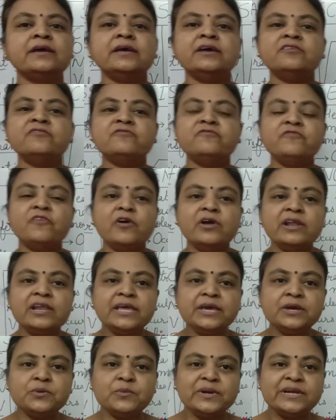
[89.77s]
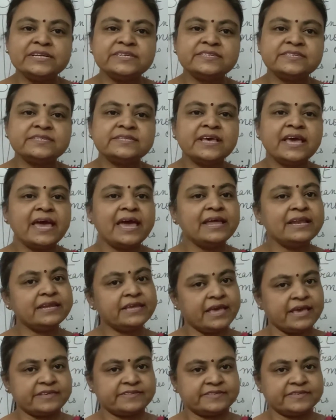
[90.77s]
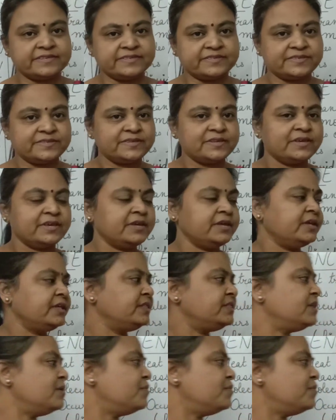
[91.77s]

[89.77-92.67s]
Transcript: for liquids and gases, the